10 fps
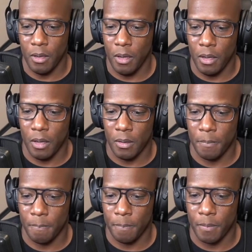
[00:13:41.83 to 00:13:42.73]

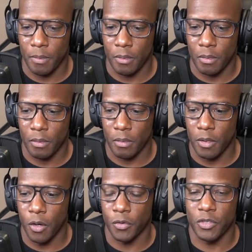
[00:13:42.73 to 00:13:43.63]

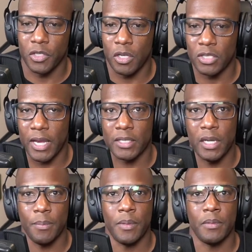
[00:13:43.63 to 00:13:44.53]
the Earth is all jacked
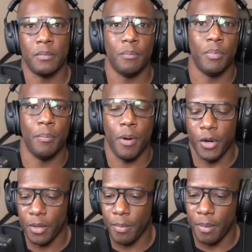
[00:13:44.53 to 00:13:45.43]
up and
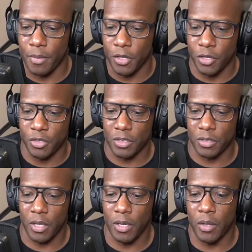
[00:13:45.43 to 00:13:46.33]
bombarded by
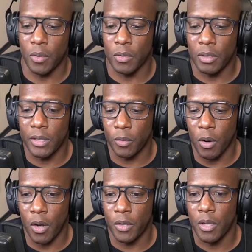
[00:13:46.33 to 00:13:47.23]
meteors. And later
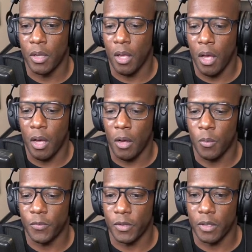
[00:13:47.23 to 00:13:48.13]
on,
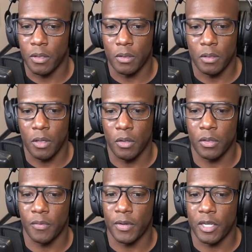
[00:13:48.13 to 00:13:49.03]
hopefully they'll
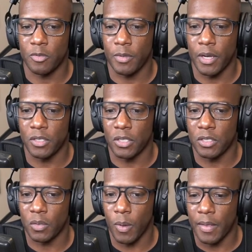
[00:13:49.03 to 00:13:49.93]
give an explanation
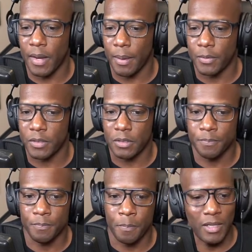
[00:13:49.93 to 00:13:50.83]
as to why that happens.
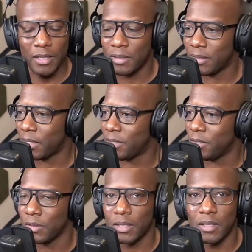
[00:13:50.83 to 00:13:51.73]
I like the
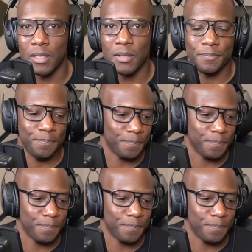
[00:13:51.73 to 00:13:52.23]
tattoo. Look in the gun.